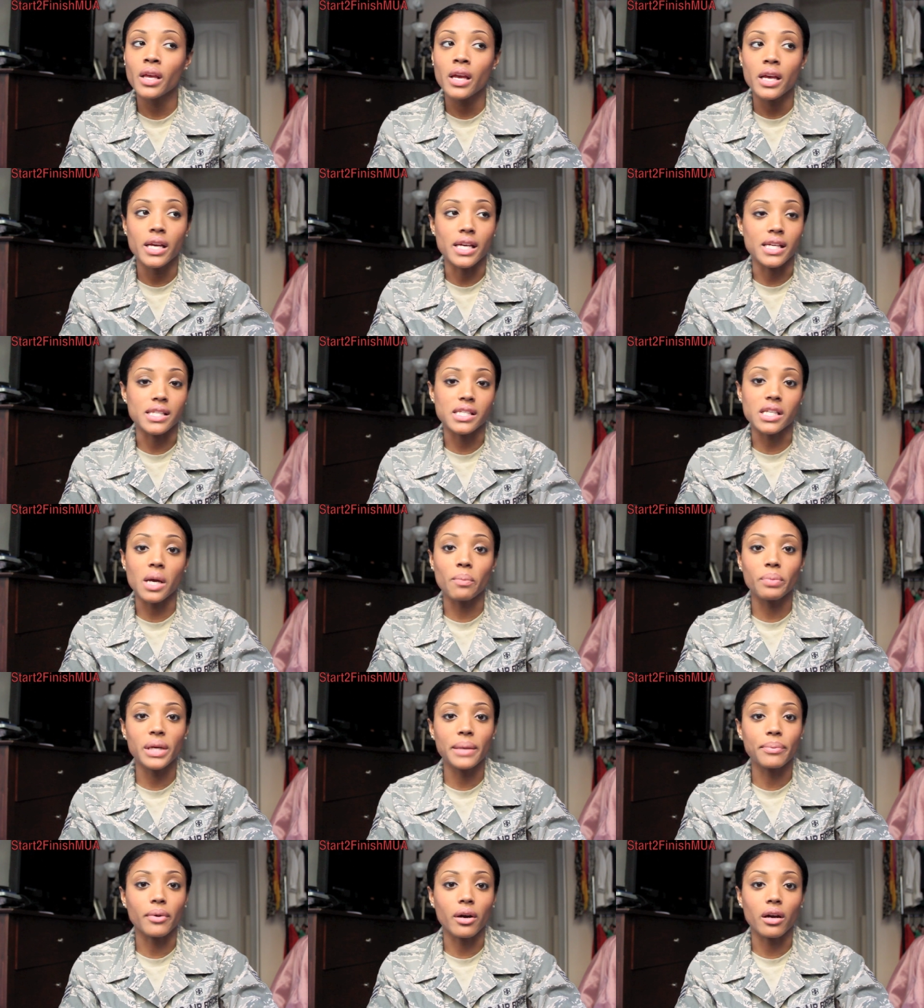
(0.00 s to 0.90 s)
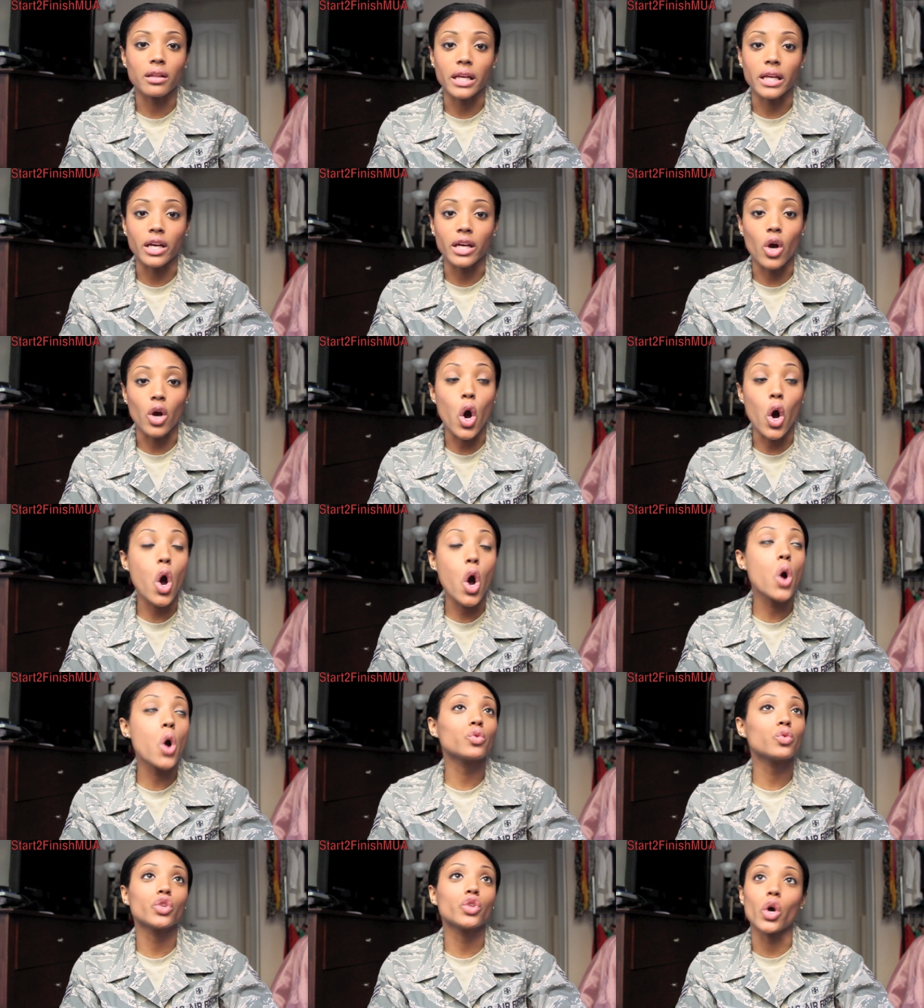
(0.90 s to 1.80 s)
And some people are like,
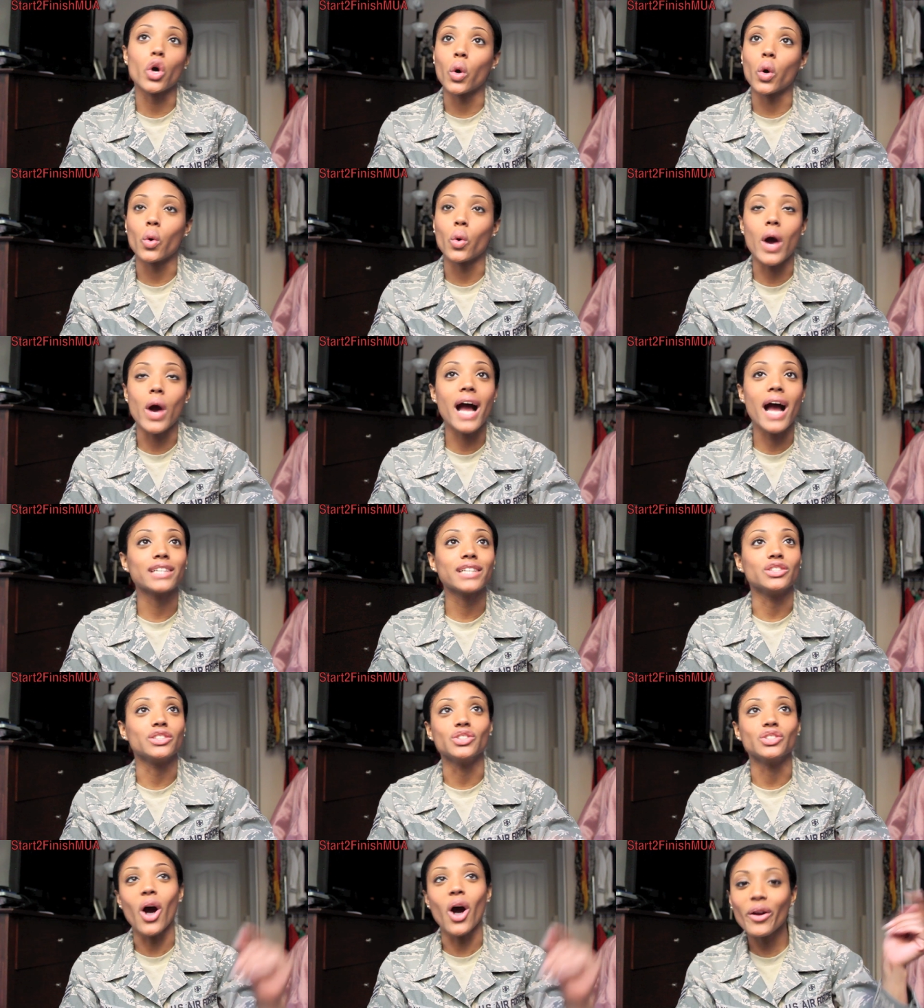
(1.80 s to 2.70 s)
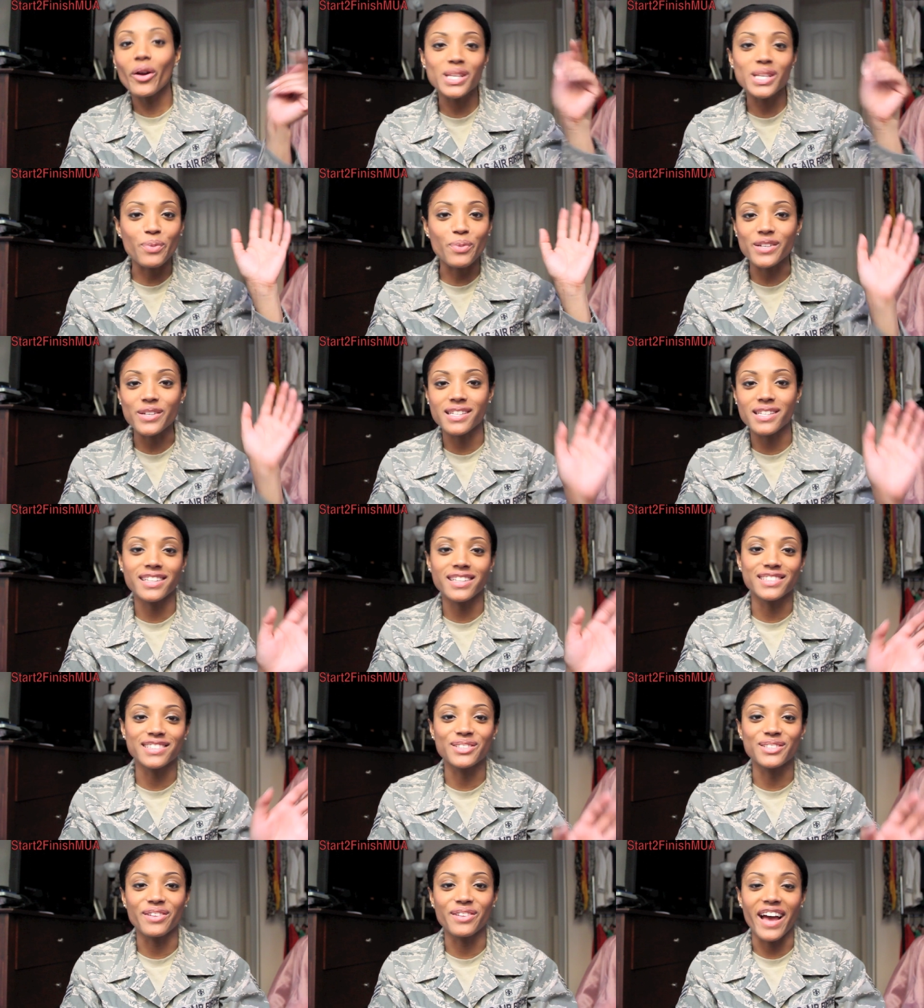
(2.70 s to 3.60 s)
oh no, I know this person
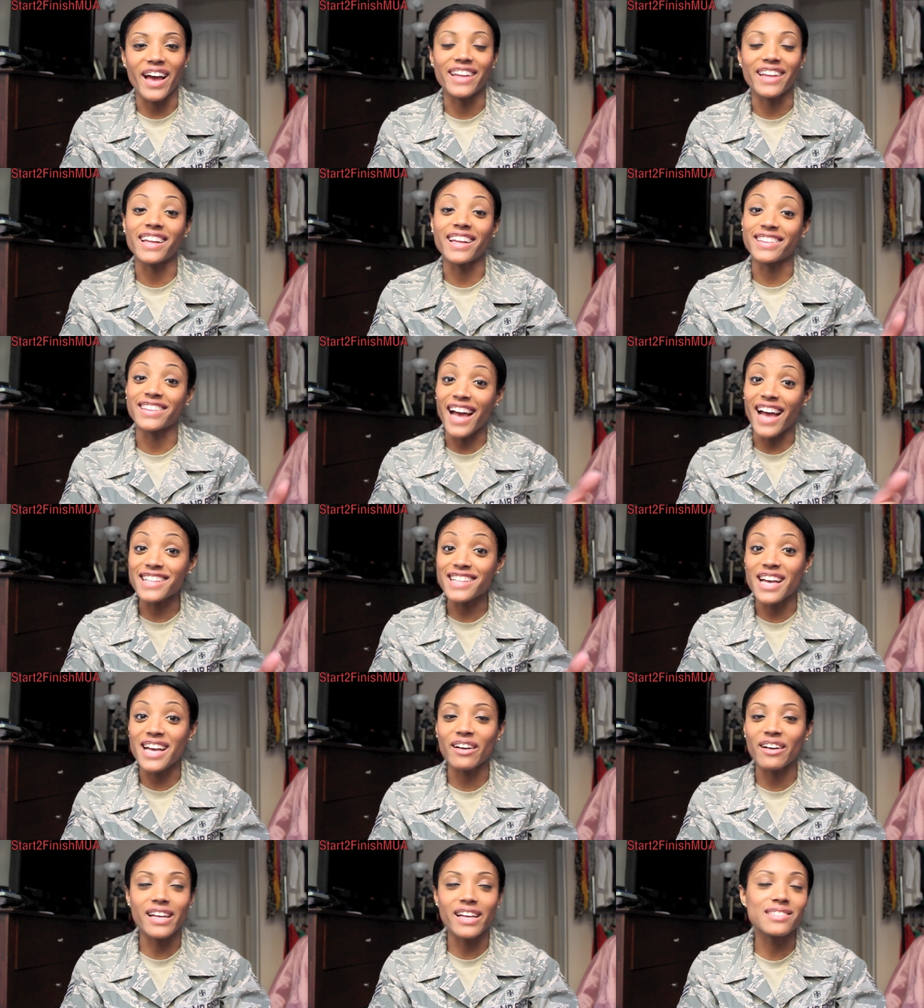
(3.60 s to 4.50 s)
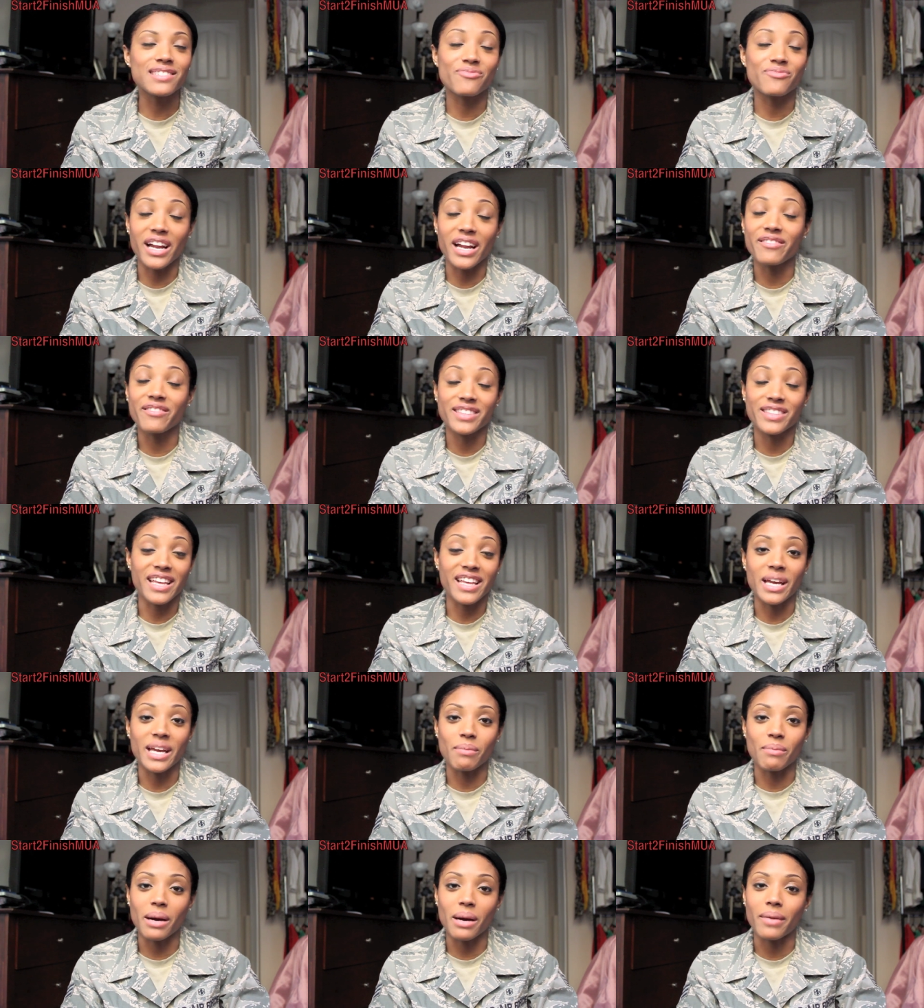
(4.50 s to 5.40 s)
didn't do that. Like, that's what I would
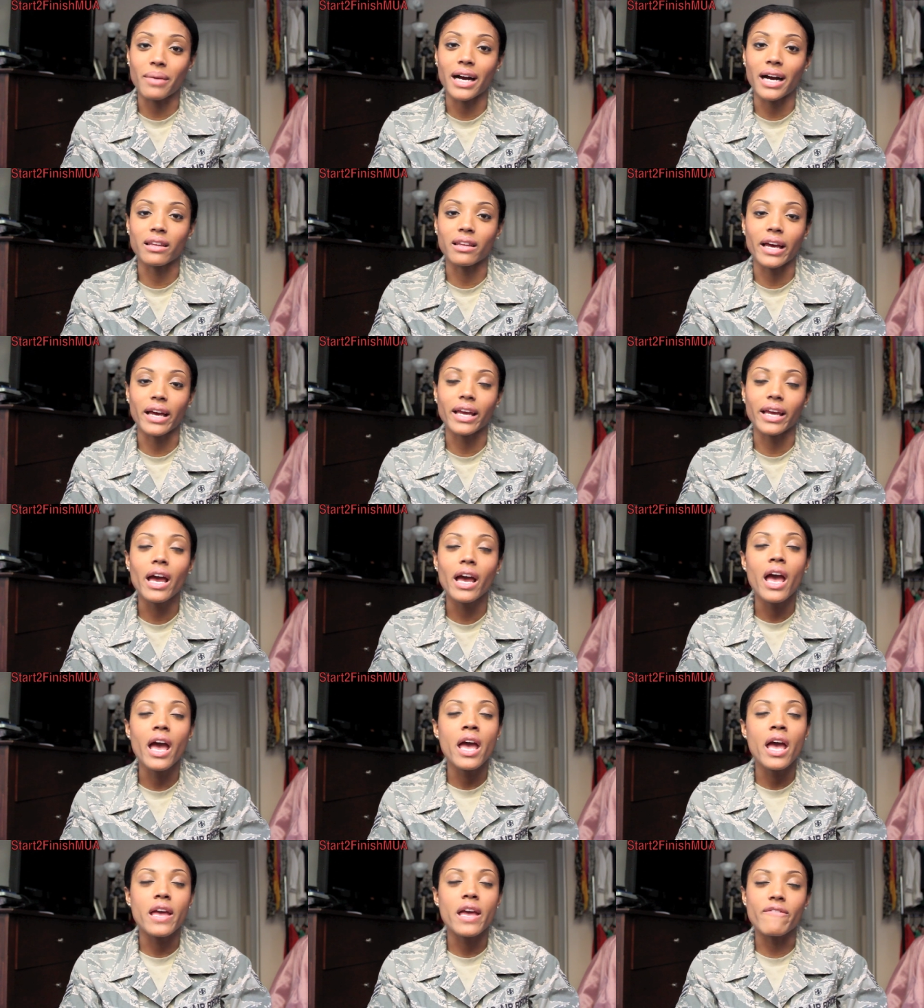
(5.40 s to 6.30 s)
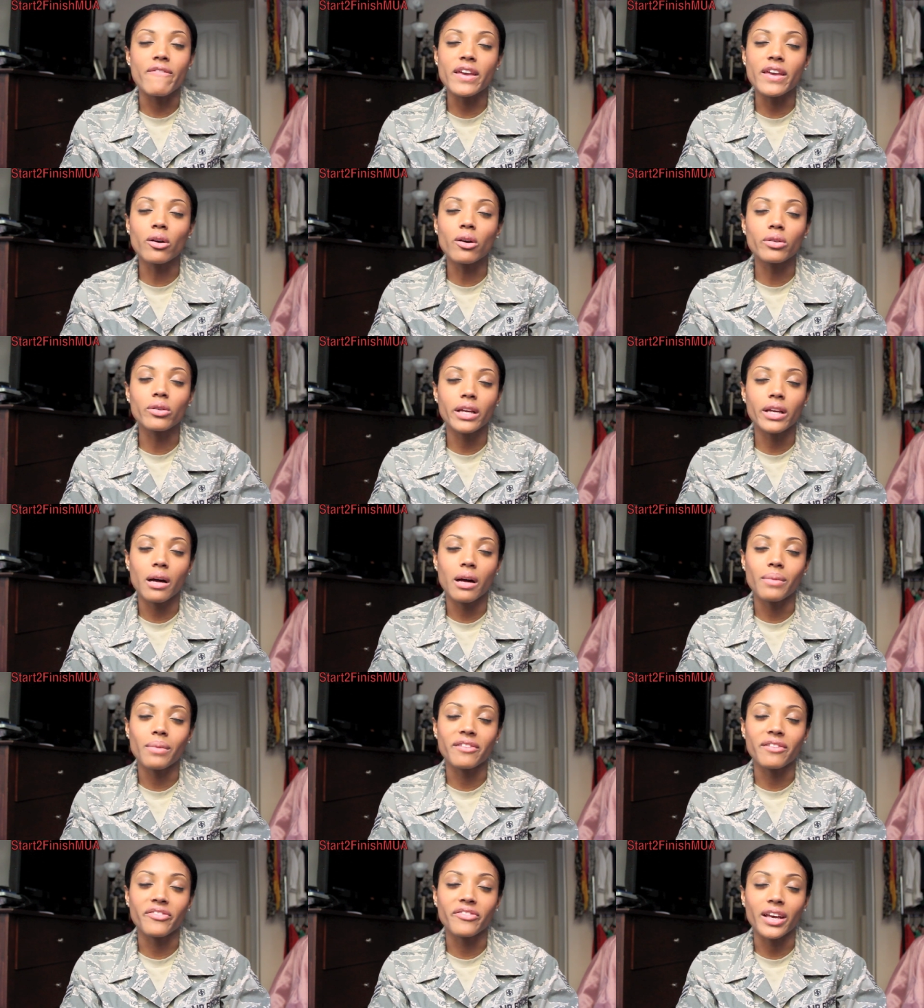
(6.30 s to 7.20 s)
think in my mind. Like, if he don't get out
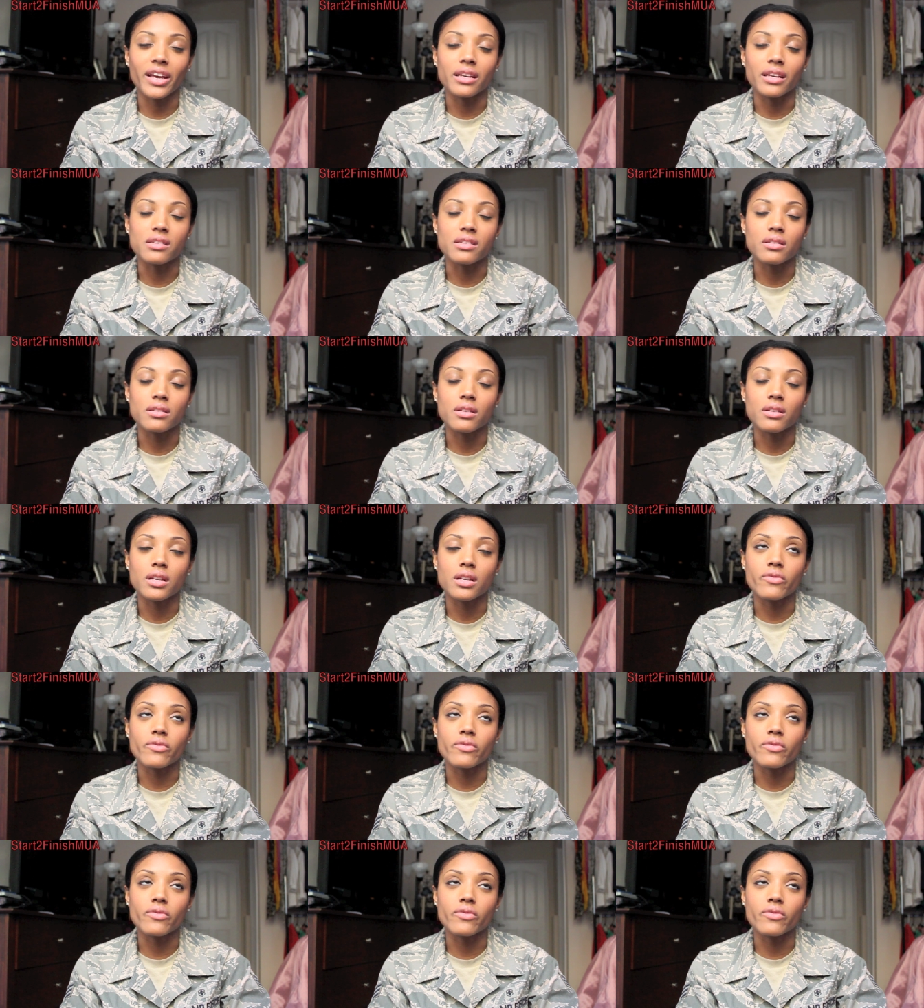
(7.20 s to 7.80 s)
my face.